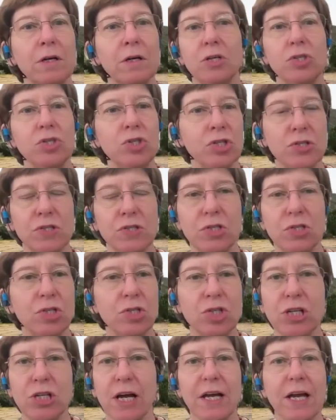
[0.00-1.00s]
Just
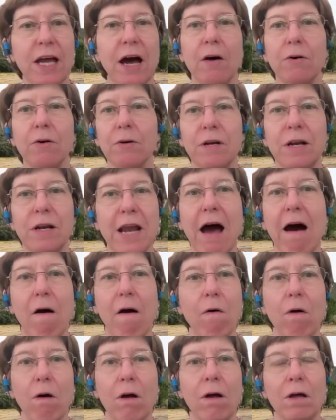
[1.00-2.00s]
check out
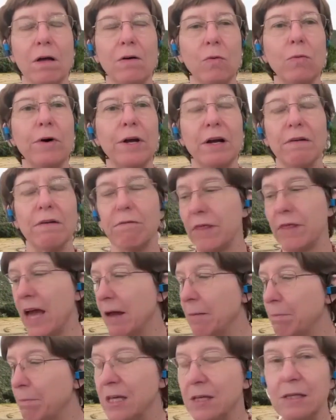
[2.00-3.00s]
now, whatever
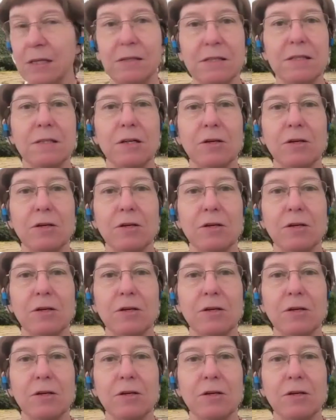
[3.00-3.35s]
that means.